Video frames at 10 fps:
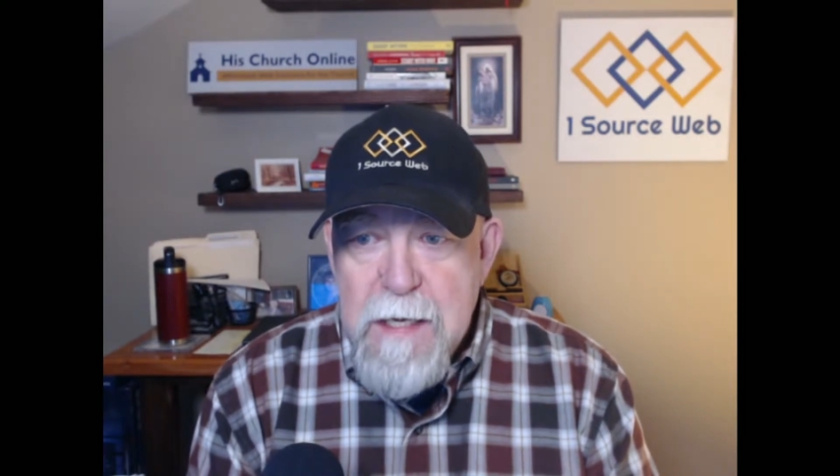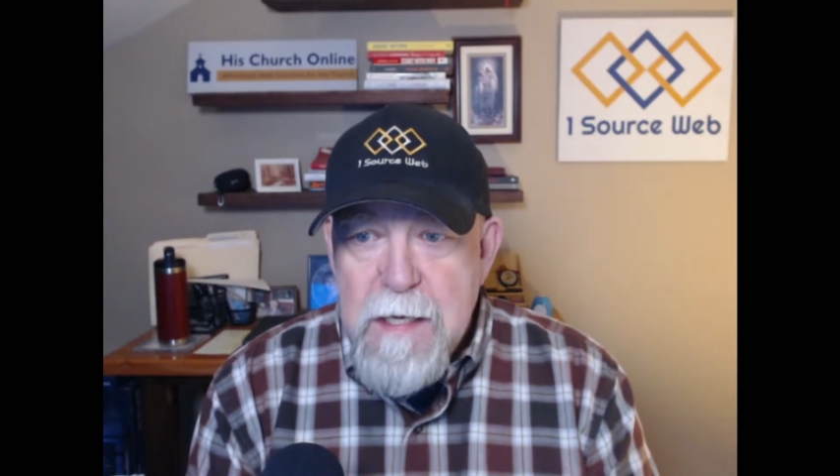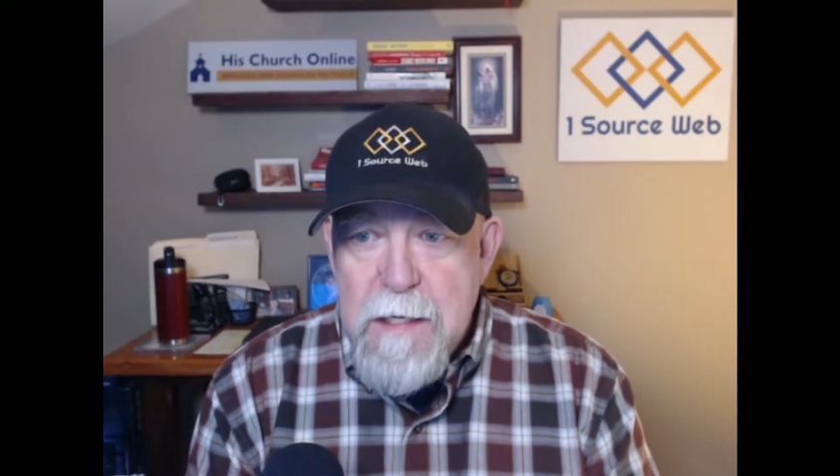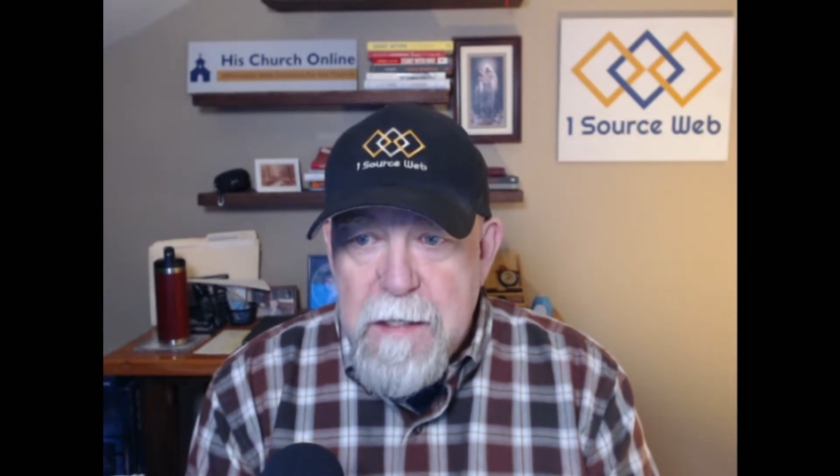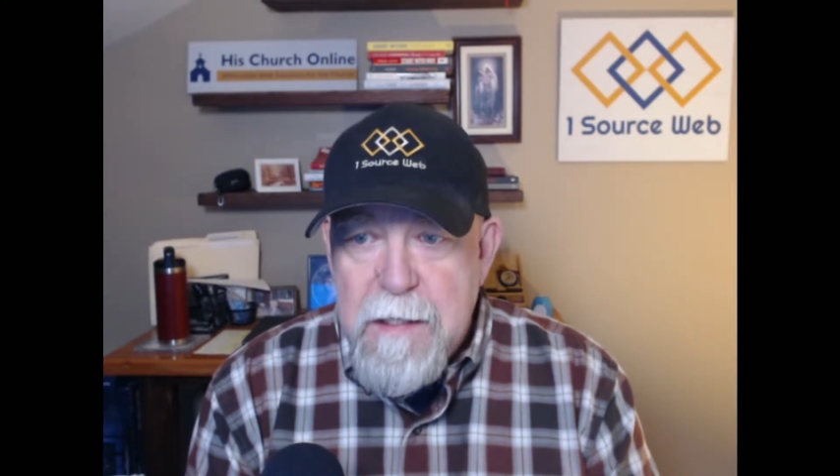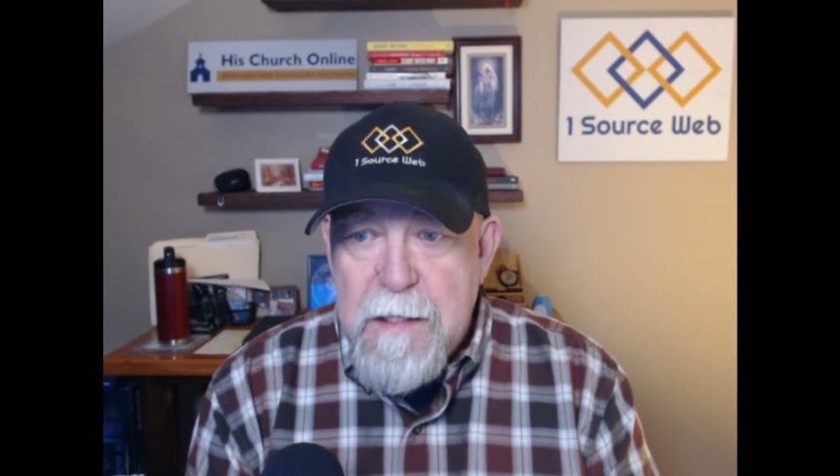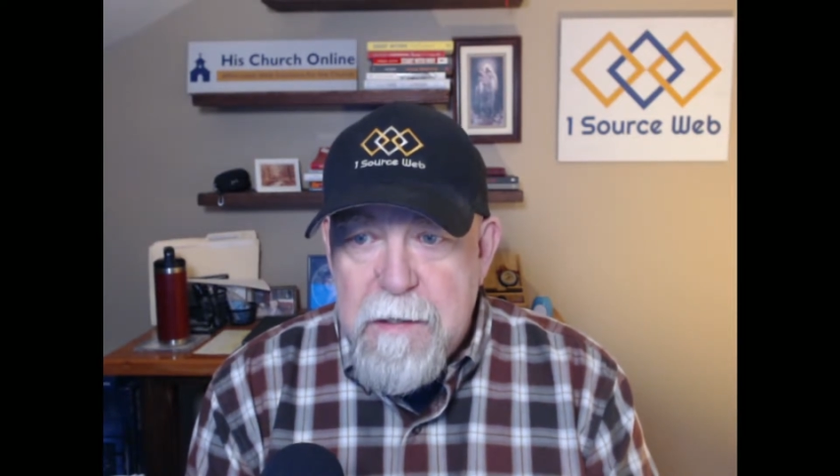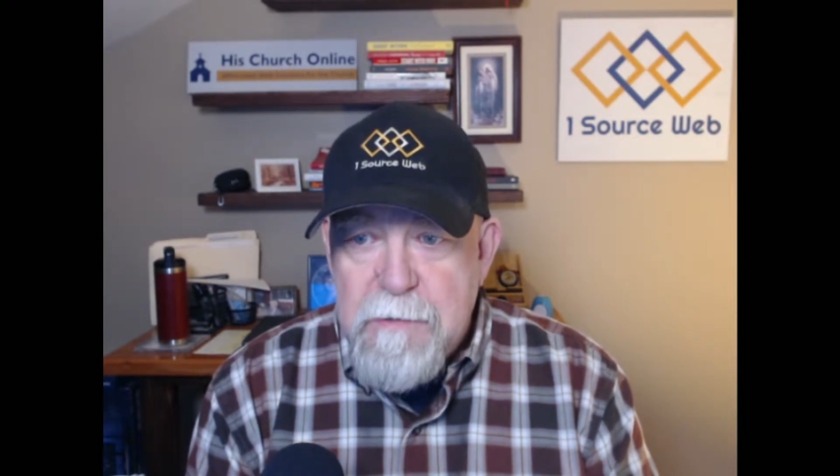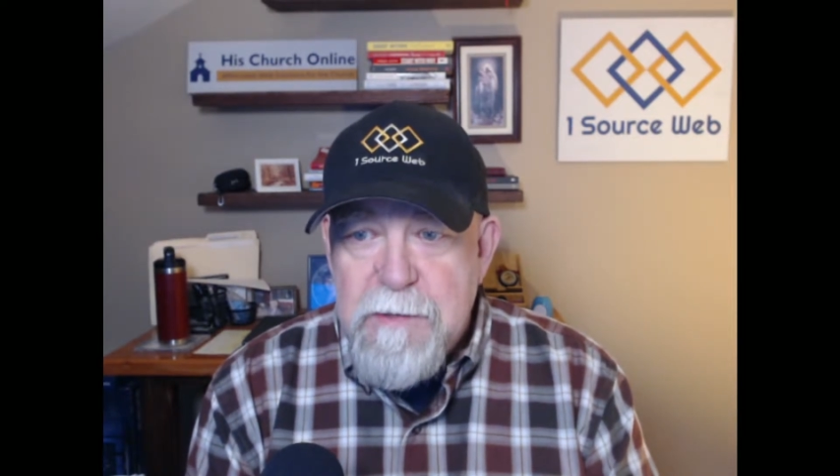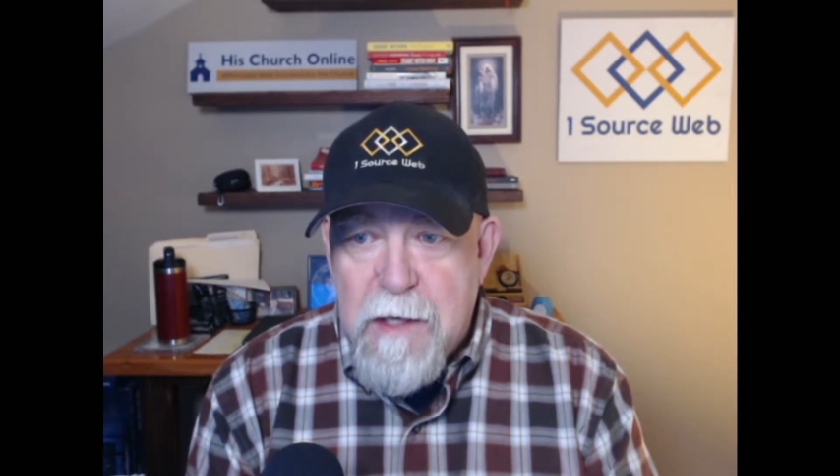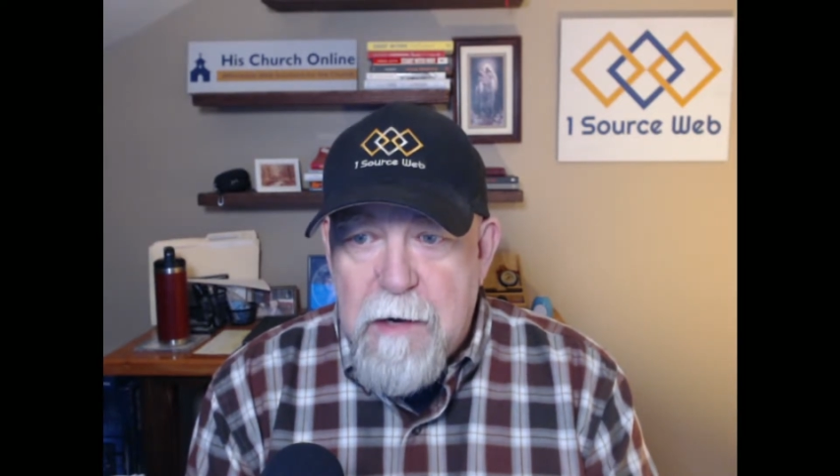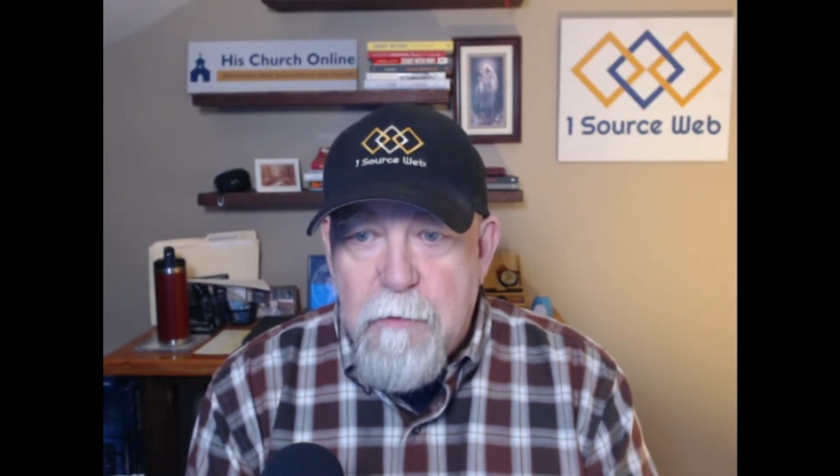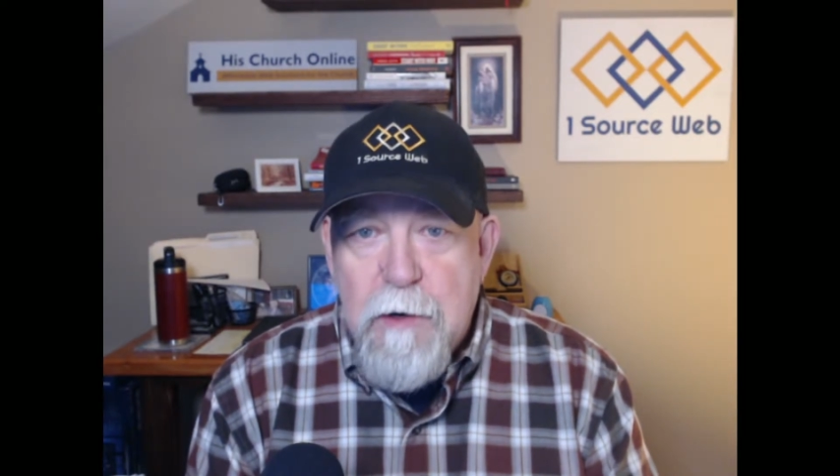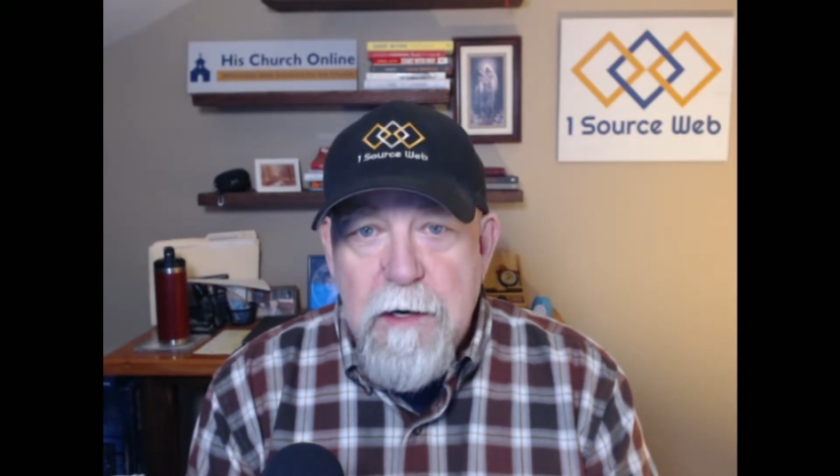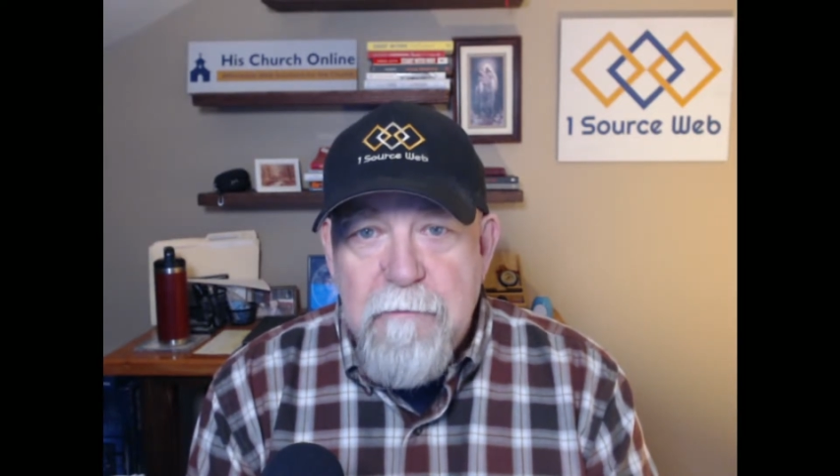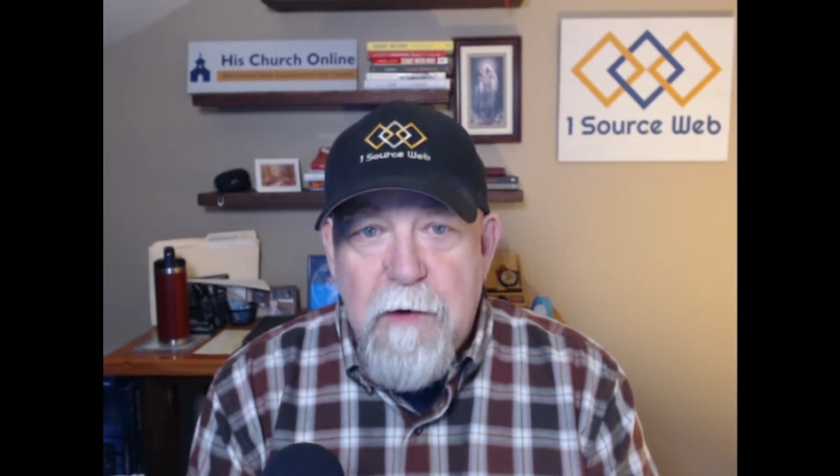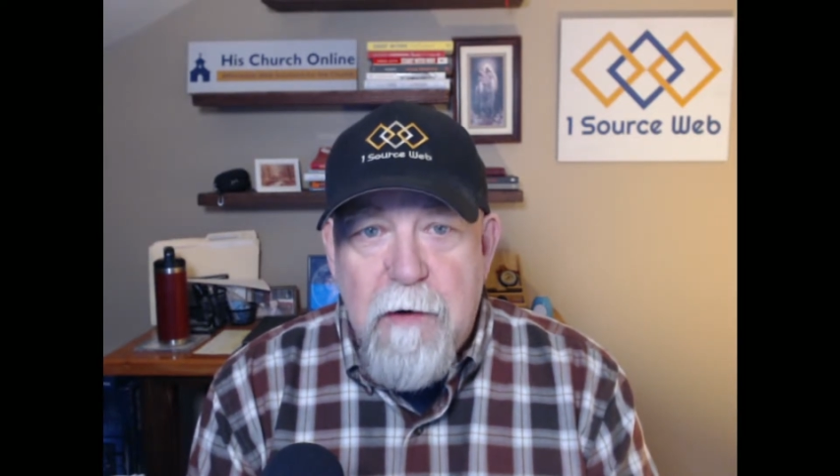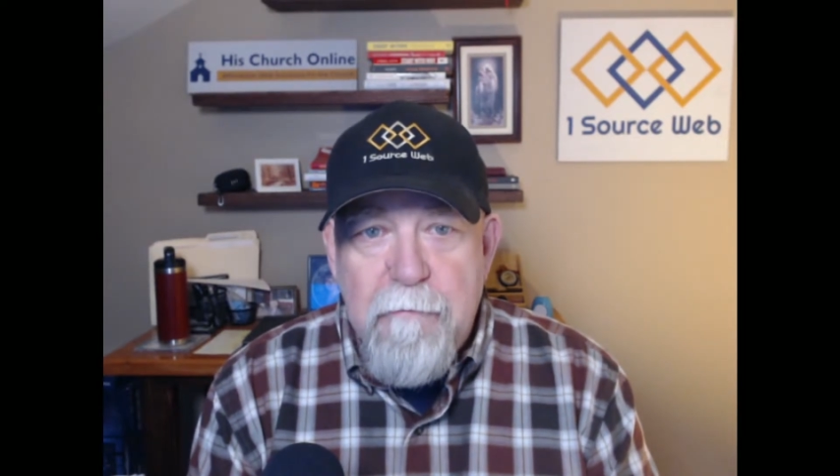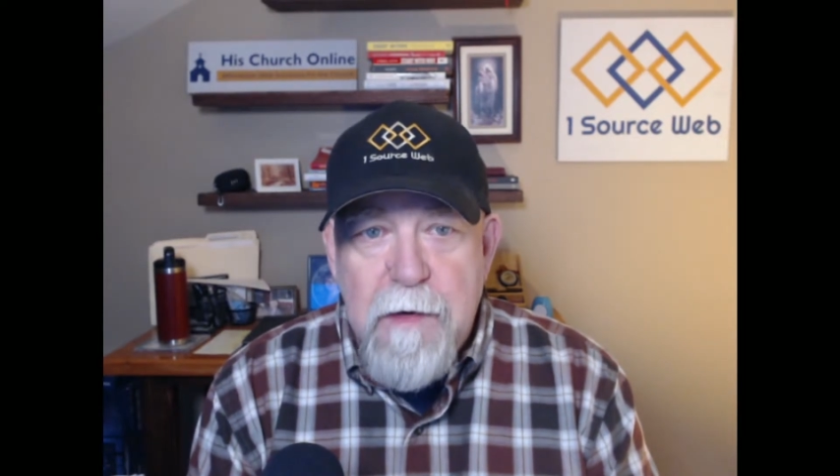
There's a lot of work involved,